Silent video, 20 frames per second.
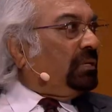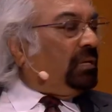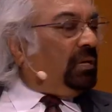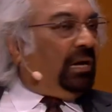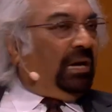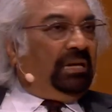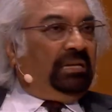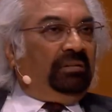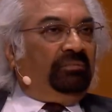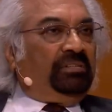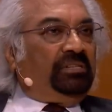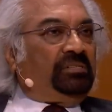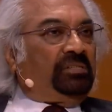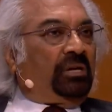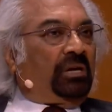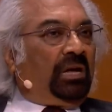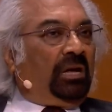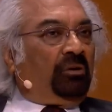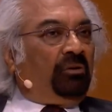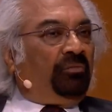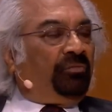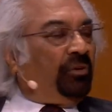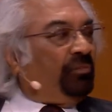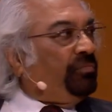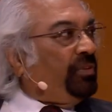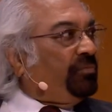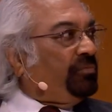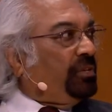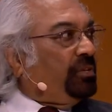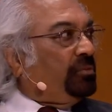I live in Chicago for
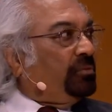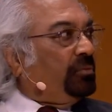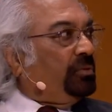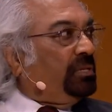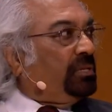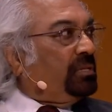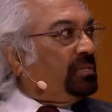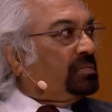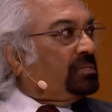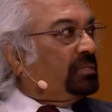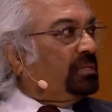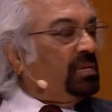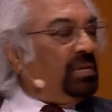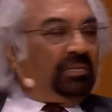fifty-two years.